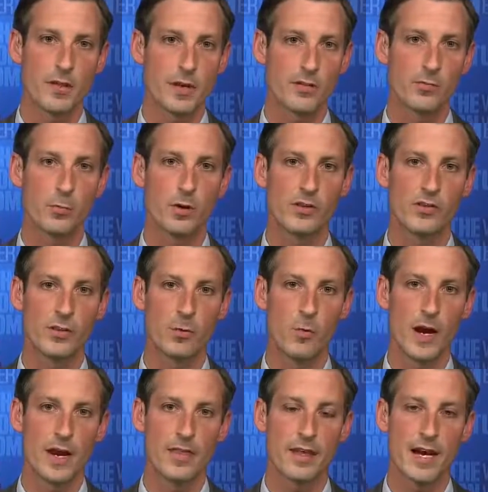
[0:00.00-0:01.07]
This was the
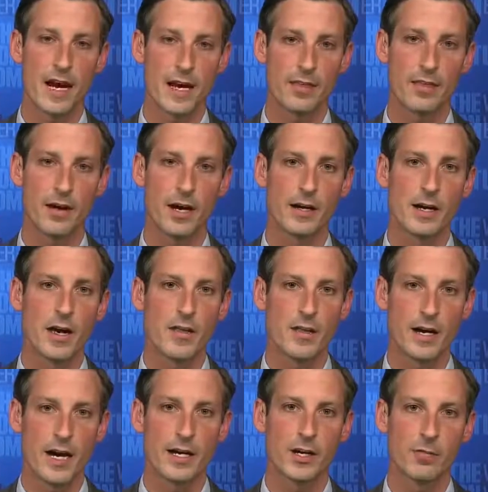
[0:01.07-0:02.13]
way that I thought
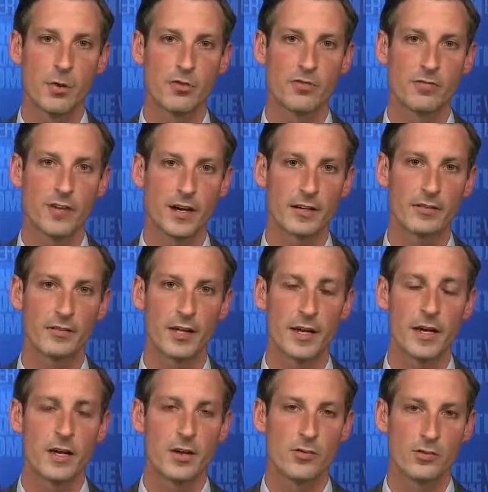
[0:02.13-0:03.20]
that I could most effectively